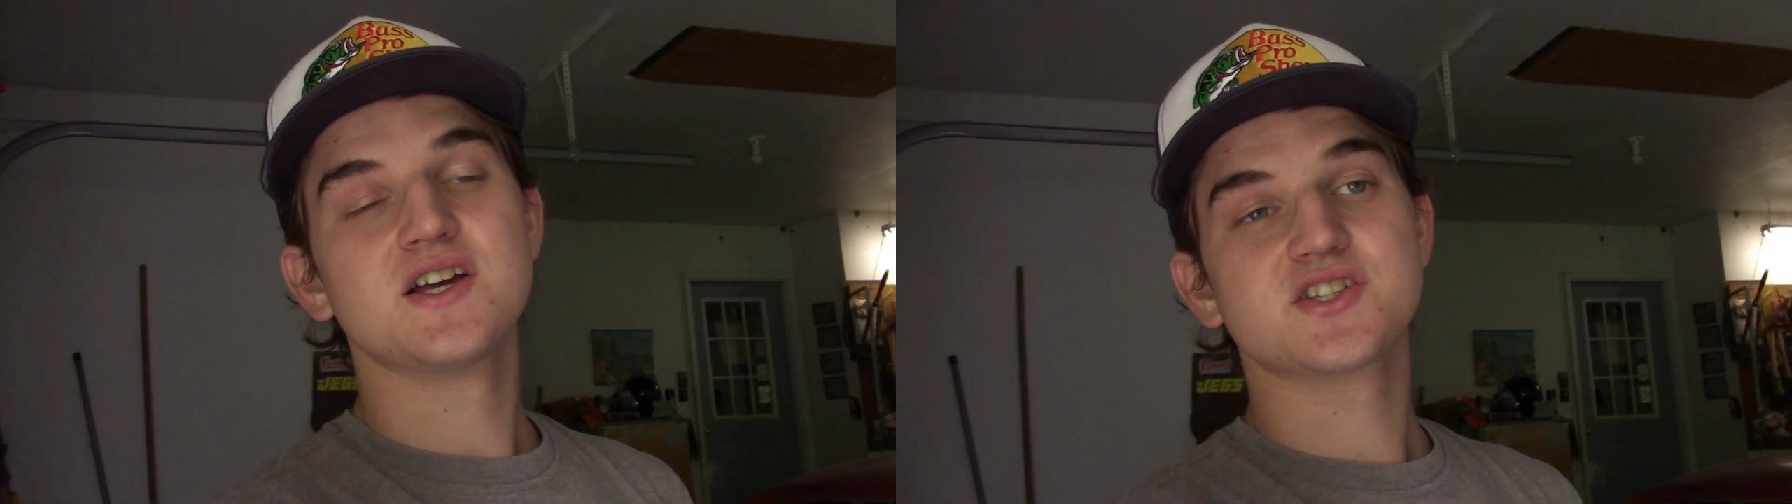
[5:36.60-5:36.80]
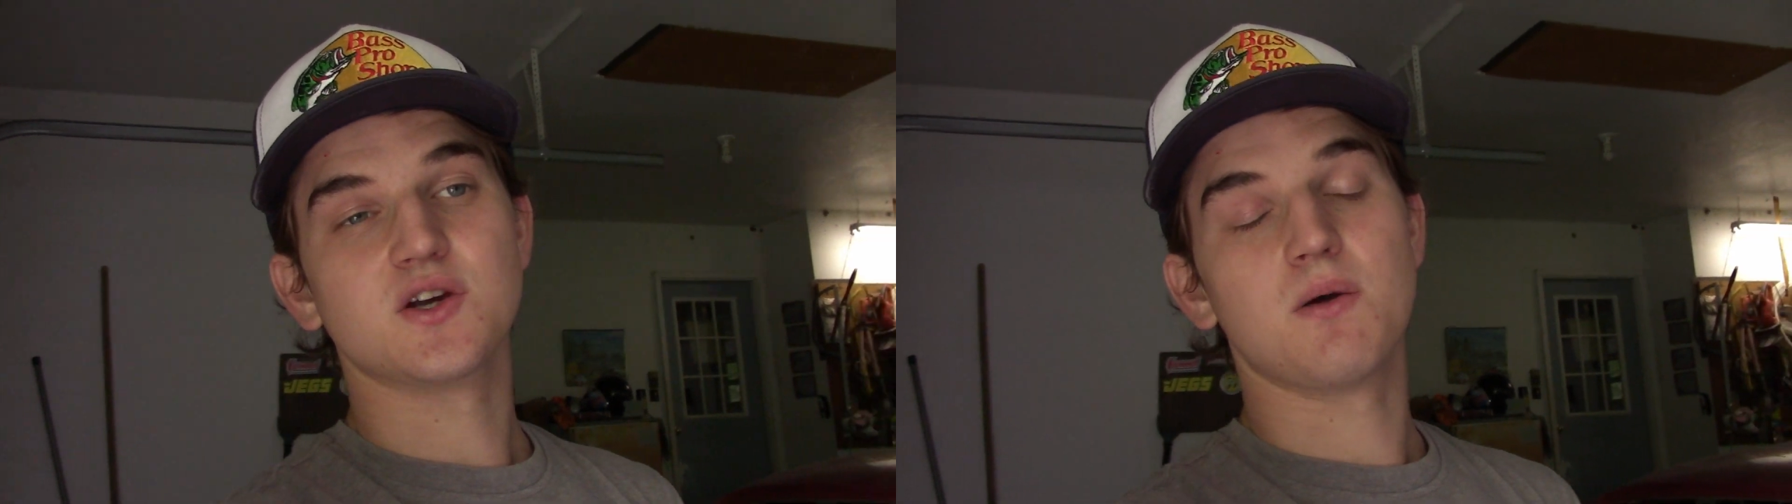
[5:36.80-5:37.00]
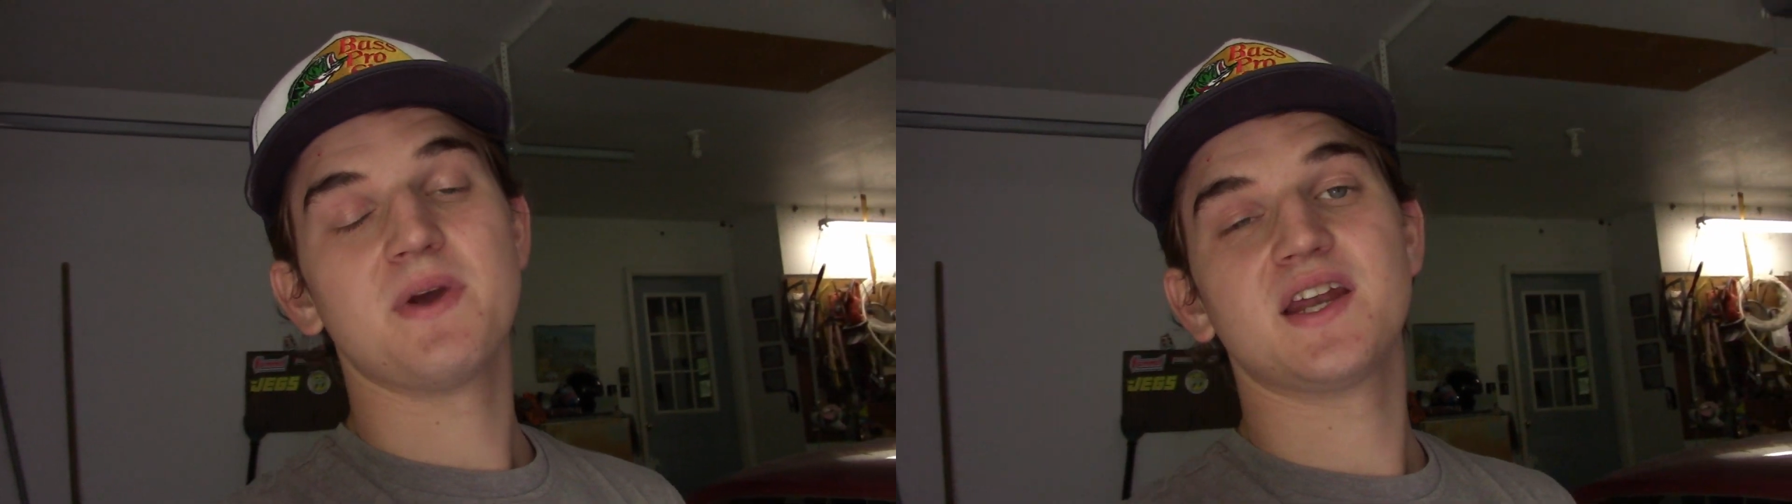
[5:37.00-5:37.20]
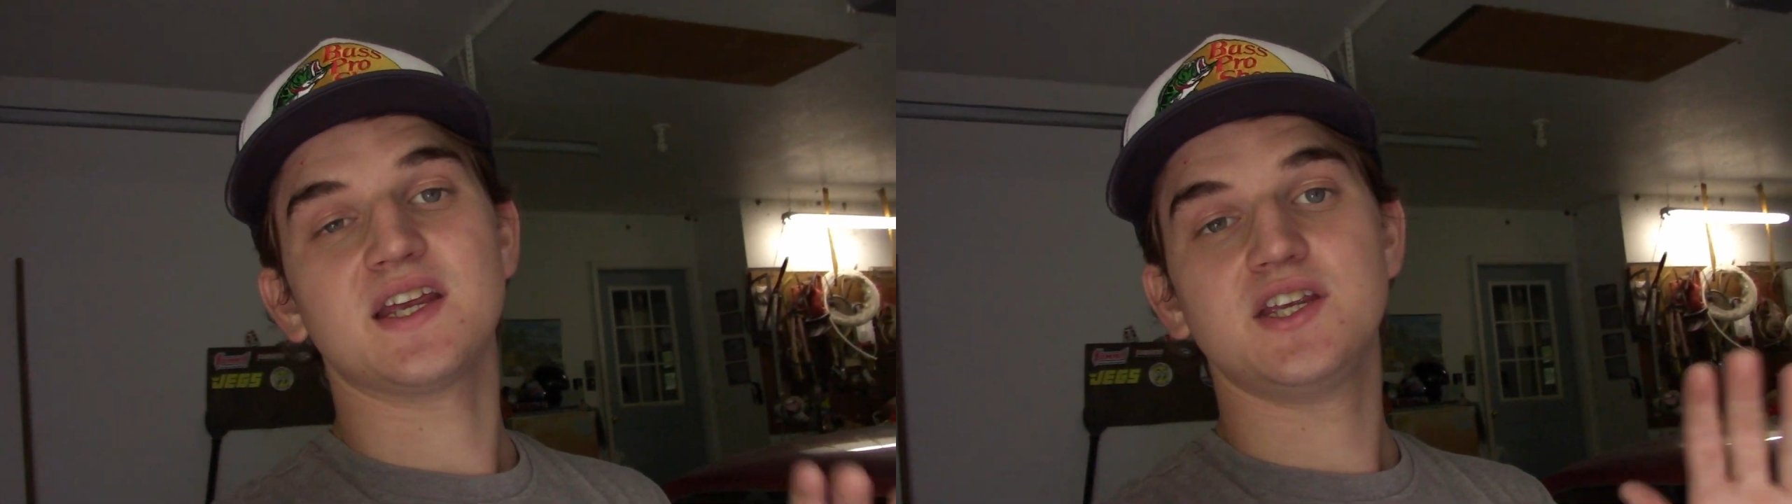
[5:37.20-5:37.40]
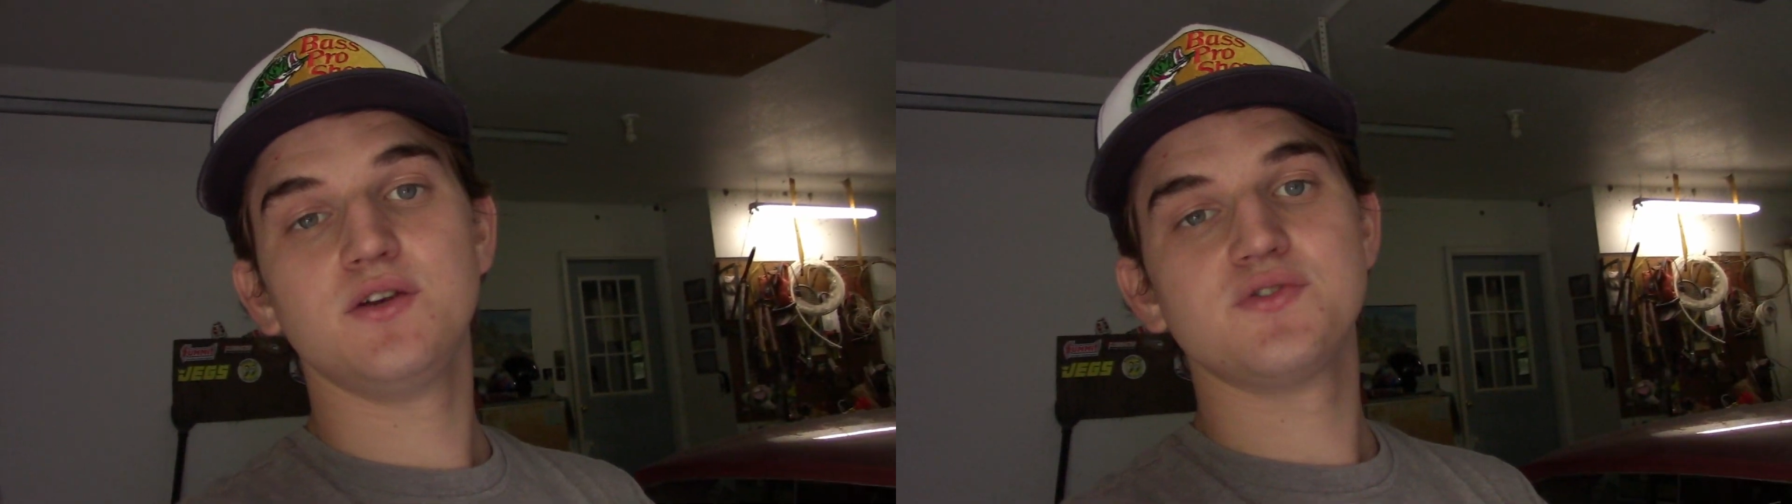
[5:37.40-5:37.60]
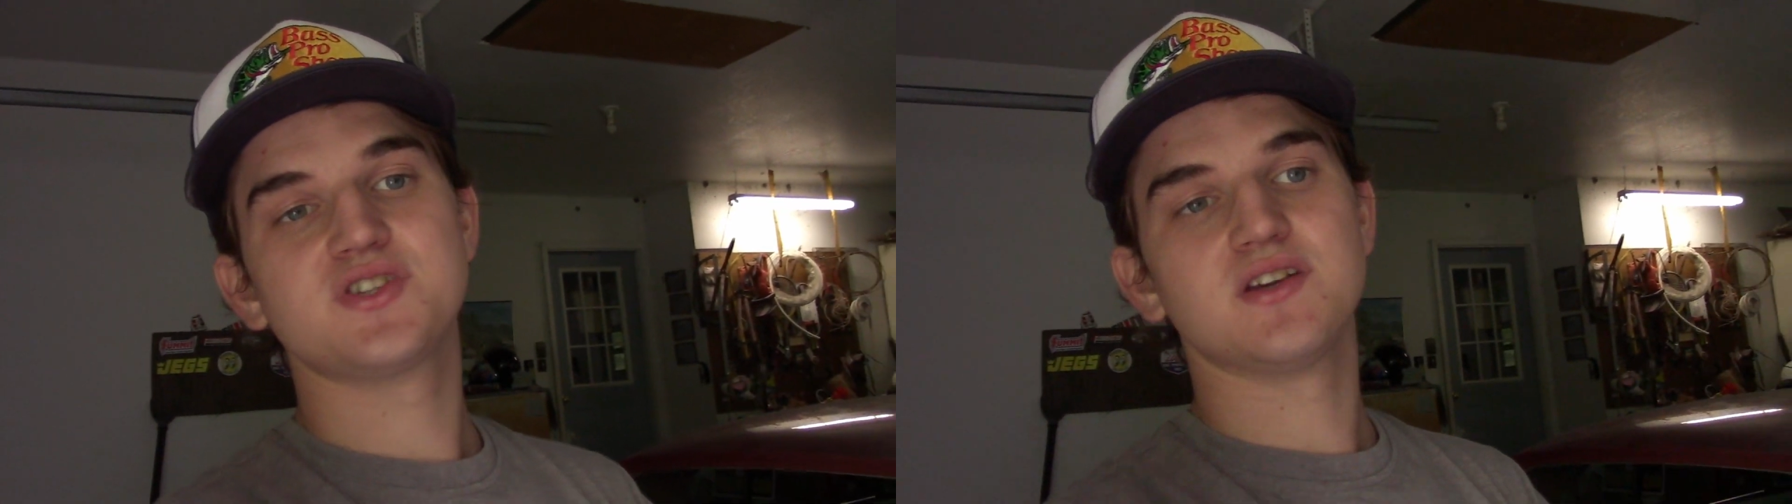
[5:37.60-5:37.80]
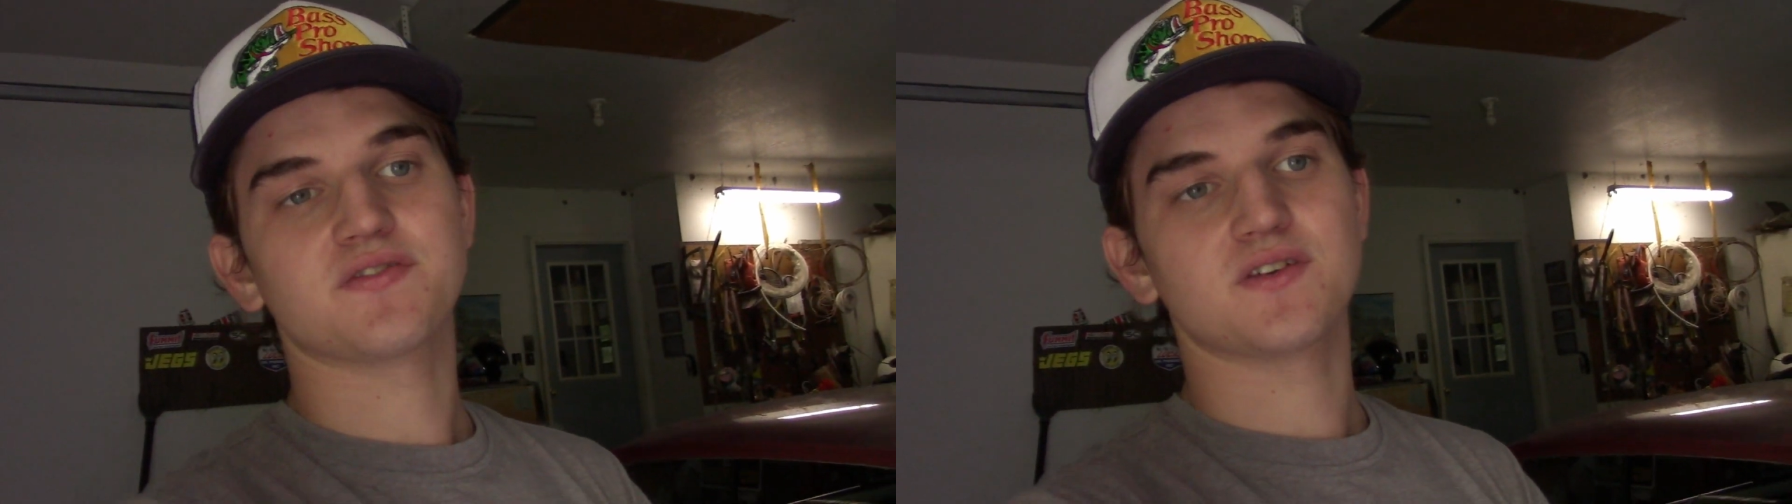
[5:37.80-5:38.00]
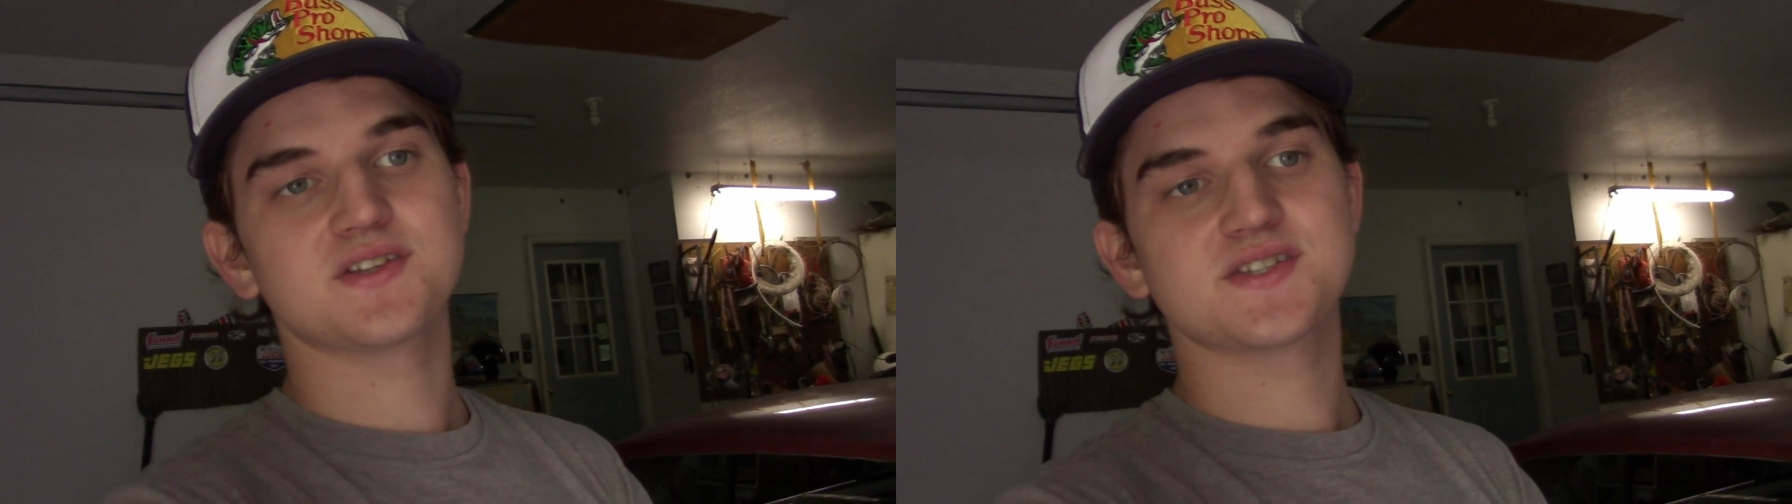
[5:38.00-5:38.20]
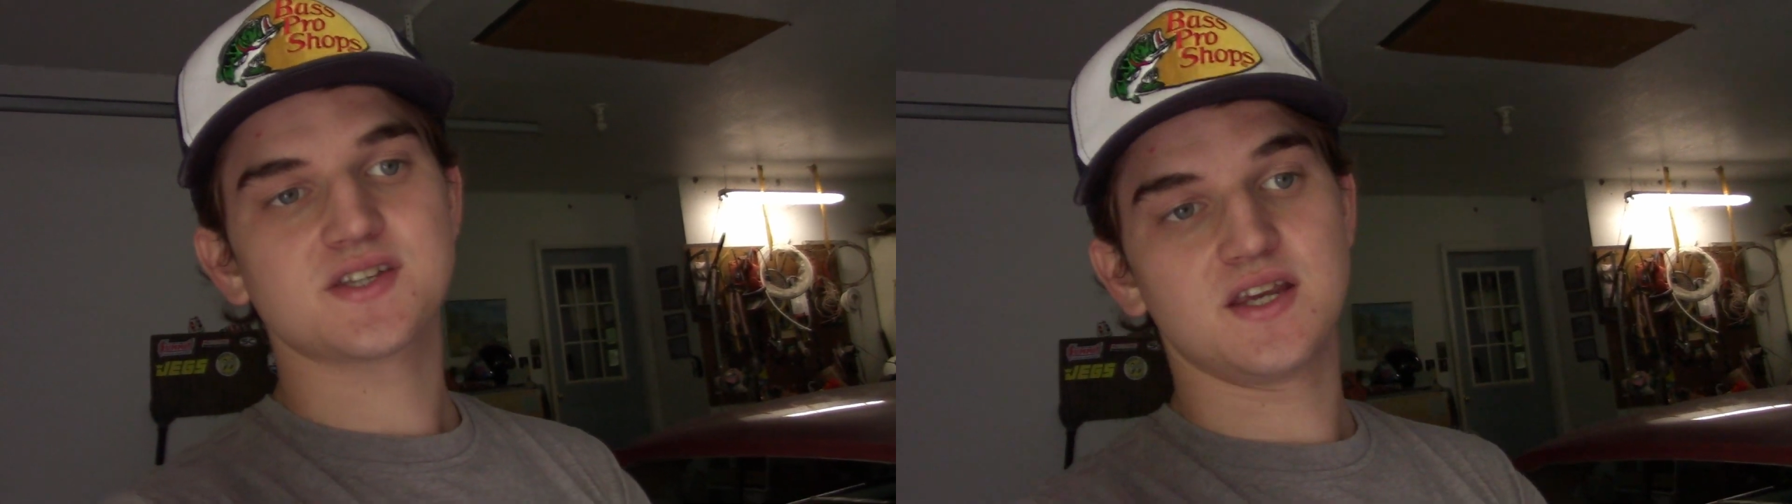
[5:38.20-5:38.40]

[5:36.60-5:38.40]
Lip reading: So it made a huge difference